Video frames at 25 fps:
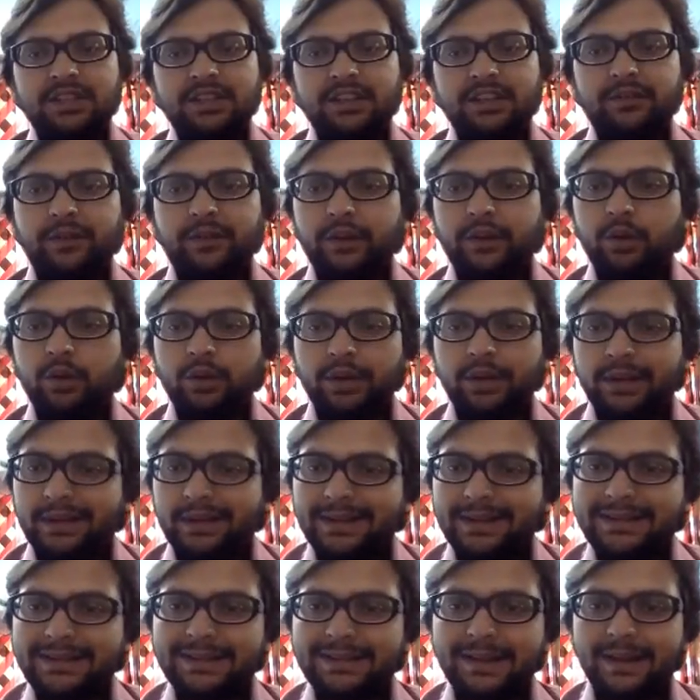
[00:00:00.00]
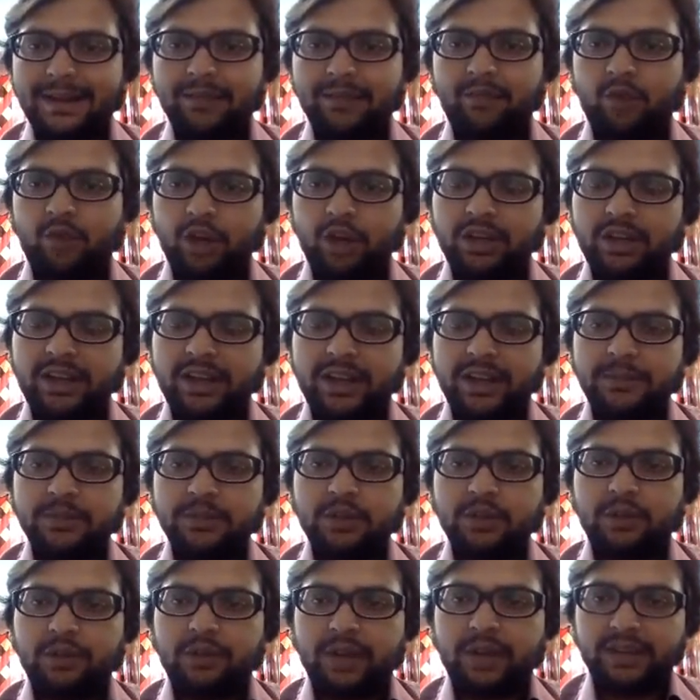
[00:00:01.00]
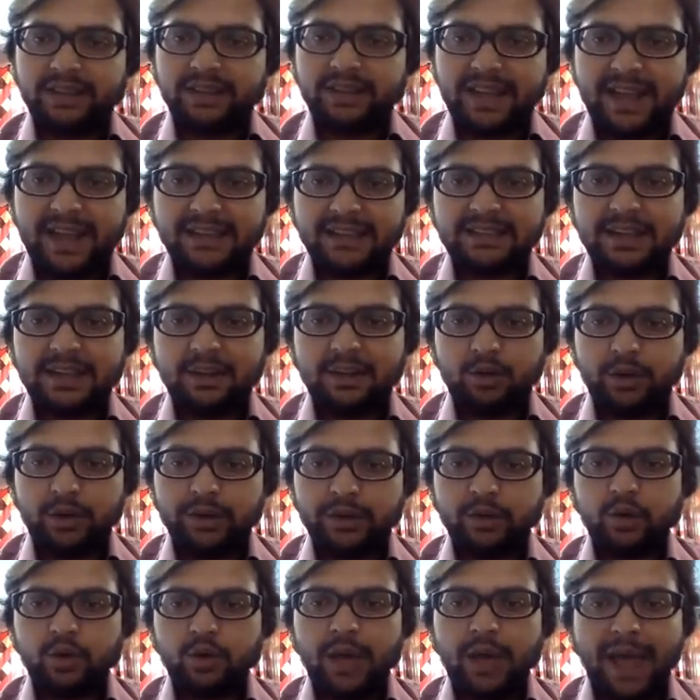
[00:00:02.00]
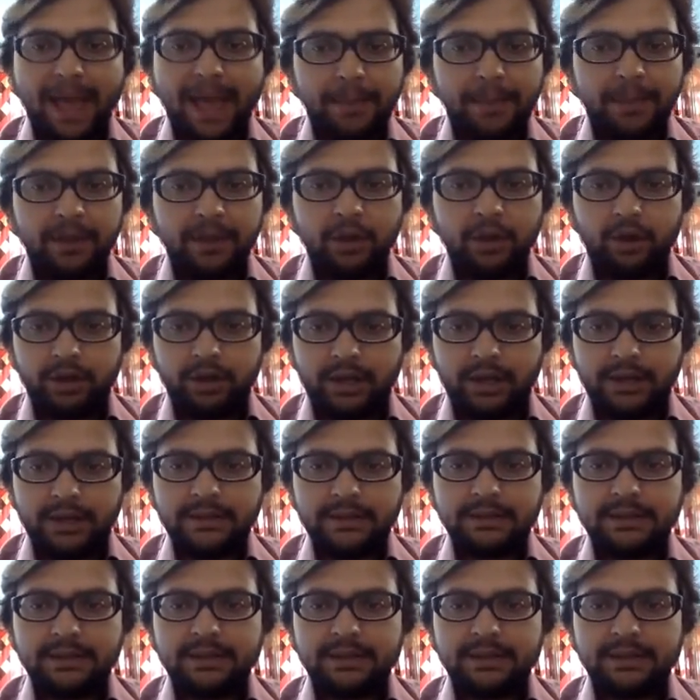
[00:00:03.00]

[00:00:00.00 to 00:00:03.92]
if we don't understand what types of attacks are going to happen on us,